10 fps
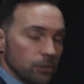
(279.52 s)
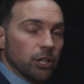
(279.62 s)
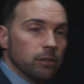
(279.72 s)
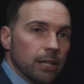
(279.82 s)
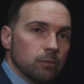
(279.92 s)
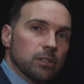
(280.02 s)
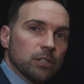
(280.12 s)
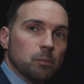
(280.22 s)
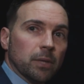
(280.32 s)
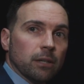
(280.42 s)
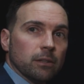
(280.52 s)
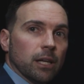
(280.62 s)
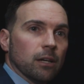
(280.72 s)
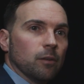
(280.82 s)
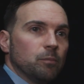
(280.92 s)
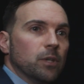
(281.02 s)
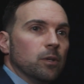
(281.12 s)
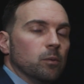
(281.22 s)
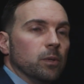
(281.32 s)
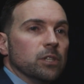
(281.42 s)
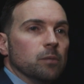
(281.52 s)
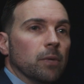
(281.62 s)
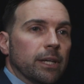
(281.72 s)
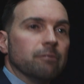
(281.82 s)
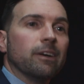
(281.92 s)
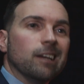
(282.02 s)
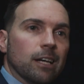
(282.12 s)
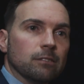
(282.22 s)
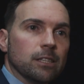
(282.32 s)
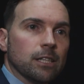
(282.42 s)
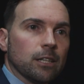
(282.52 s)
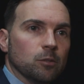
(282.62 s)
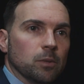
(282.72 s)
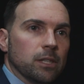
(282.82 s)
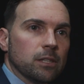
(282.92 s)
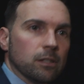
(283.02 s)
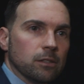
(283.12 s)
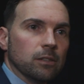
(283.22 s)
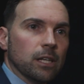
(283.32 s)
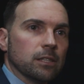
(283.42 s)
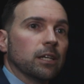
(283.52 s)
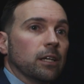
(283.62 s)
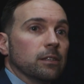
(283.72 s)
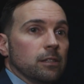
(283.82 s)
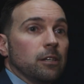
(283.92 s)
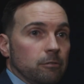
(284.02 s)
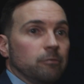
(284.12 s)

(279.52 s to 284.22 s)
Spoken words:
of the show now, just coming out there, which might get very loud in a second when they start to do their singing and stuff.